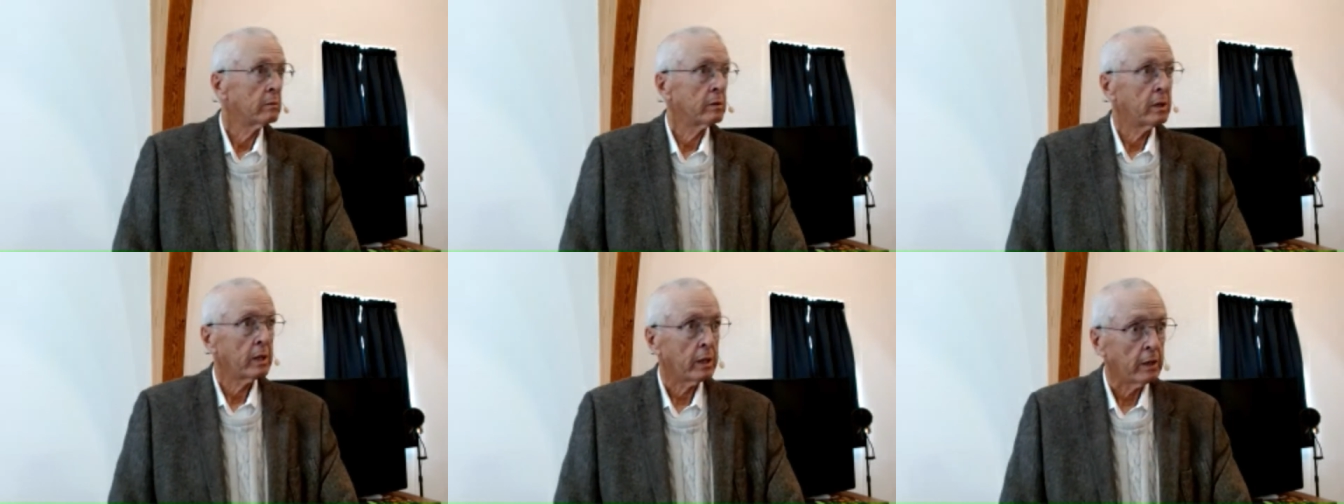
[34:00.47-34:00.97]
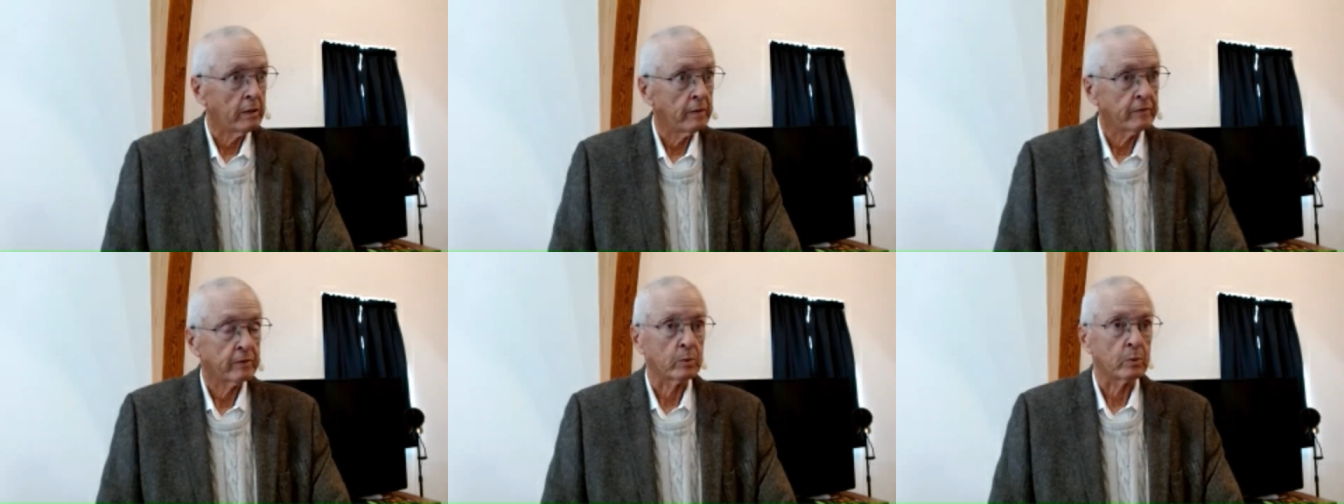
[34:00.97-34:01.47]

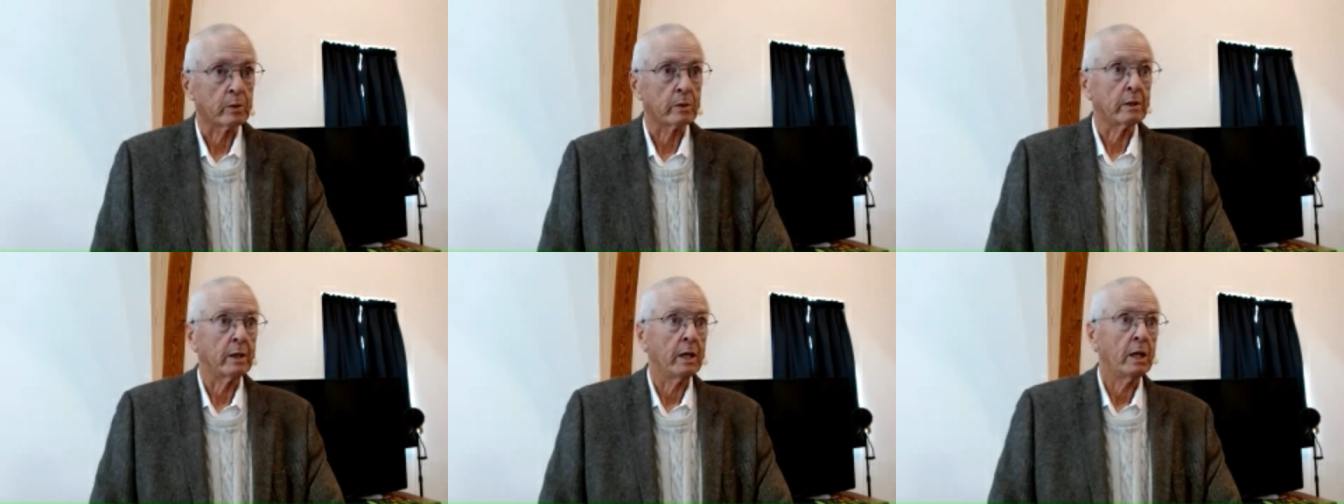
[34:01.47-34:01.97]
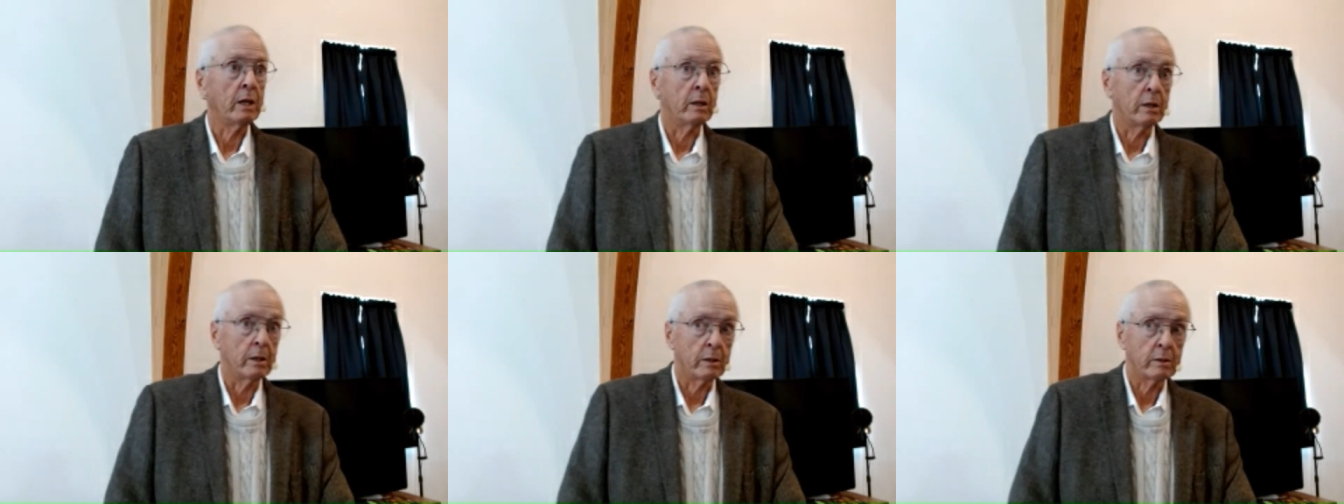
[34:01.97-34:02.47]
cave or
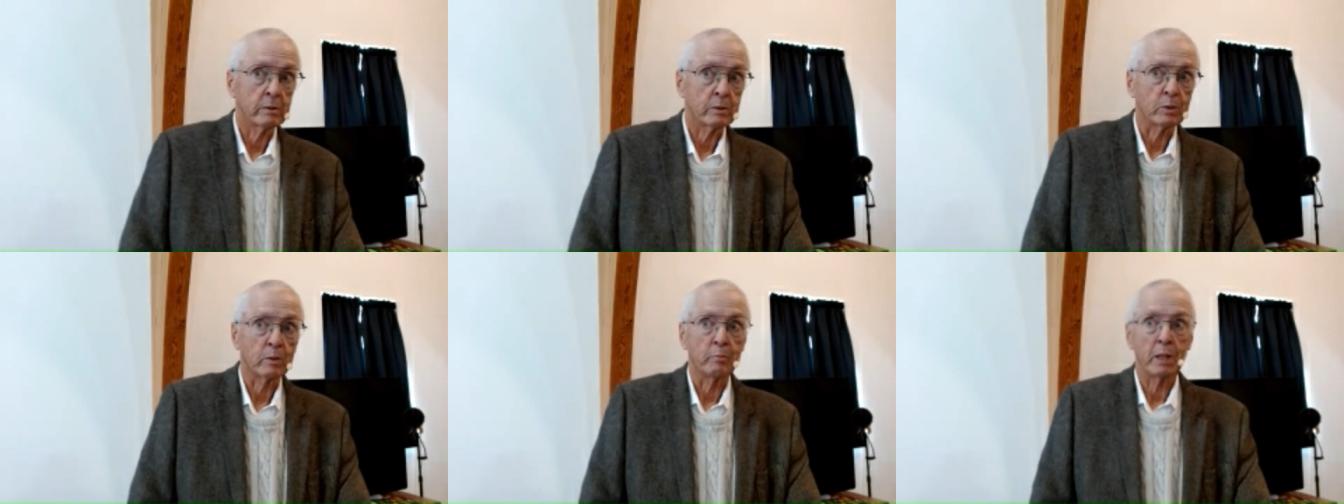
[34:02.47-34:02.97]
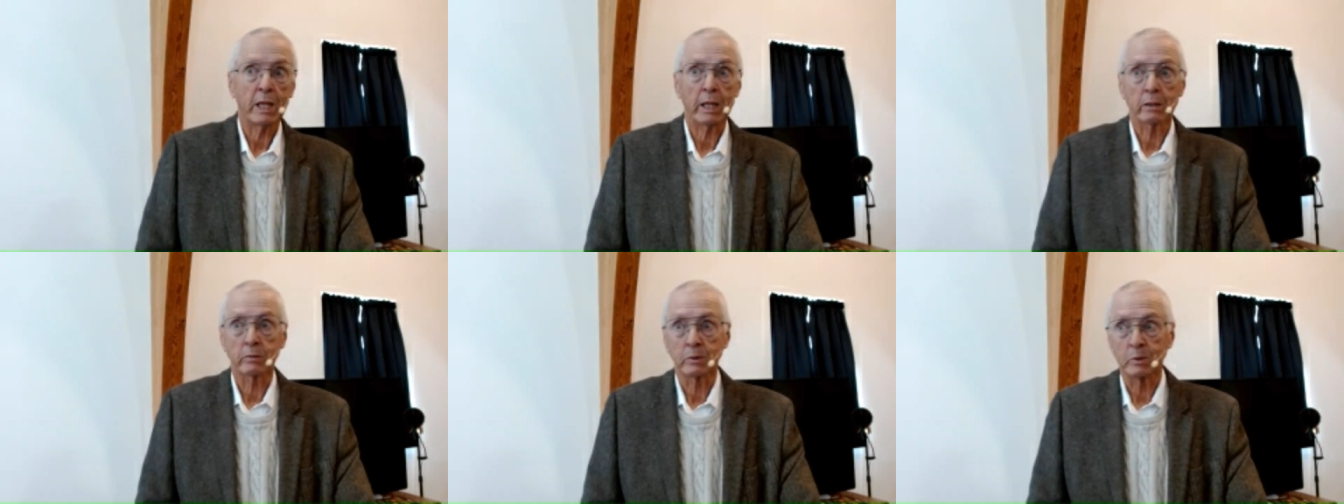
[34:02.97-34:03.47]
inn or
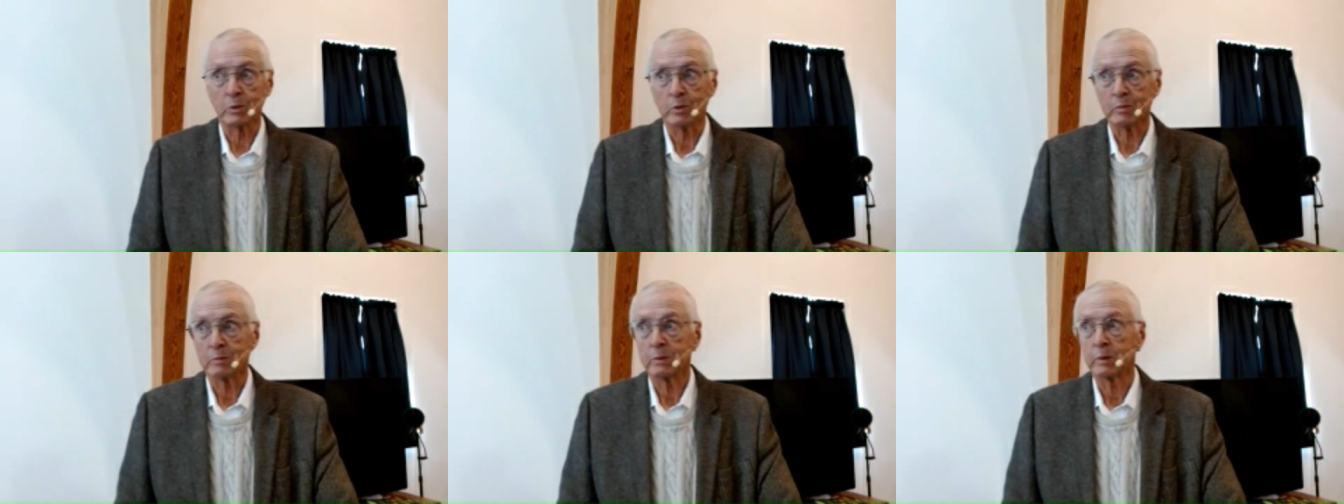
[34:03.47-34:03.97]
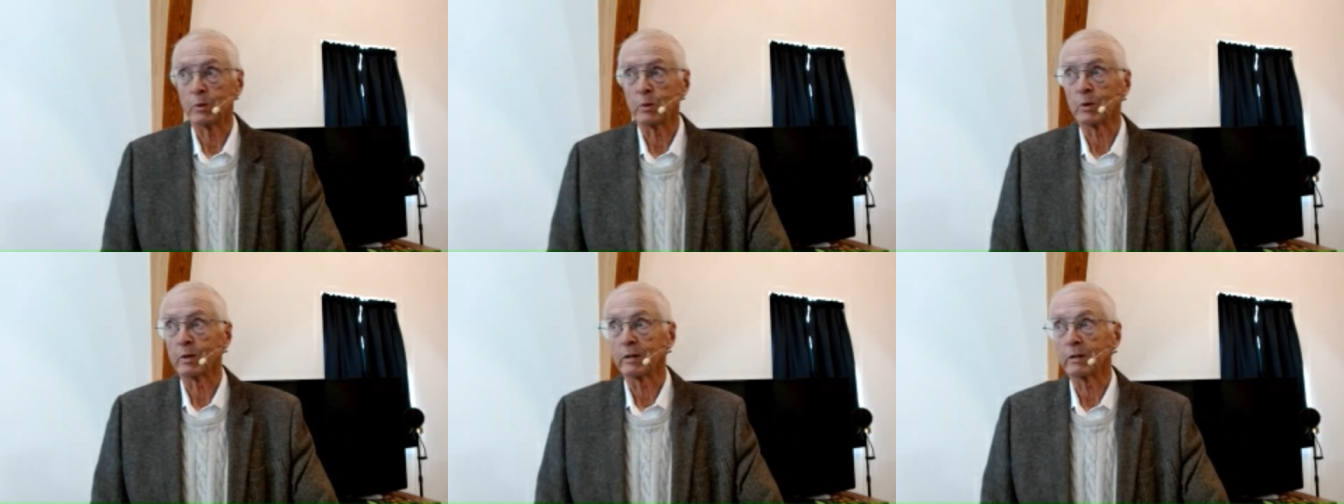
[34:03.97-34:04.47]
back room
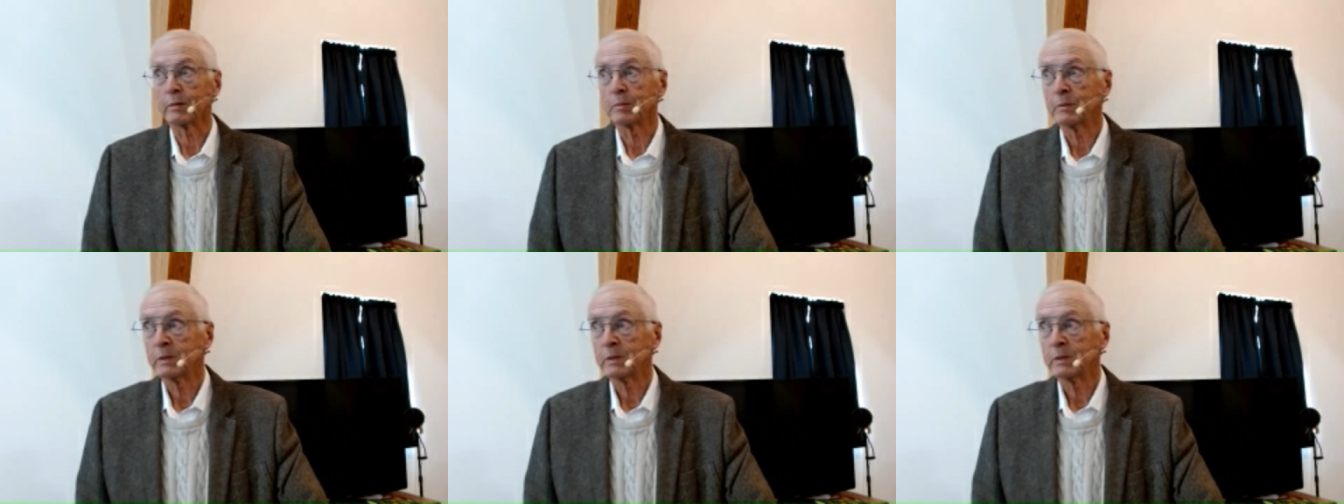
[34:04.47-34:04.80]
or